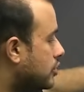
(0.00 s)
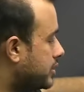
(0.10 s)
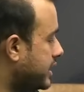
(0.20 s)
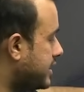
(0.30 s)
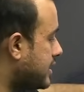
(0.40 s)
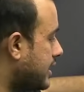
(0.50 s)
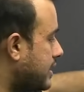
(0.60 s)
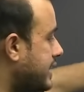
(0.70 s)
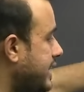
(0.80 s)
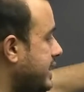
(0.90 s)
So these are
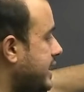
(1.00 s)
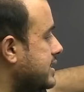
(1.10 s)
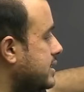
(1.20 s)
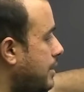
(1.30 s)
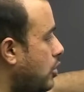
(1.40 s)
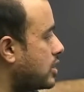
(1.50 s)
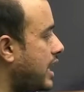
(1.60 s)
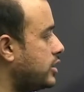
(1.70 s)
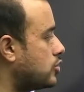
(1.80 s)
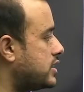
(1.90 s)
the details about
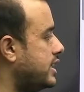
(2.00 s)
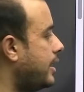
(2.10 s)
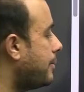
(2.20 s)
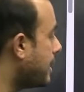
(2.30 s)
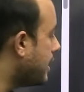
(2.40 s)
IOCL.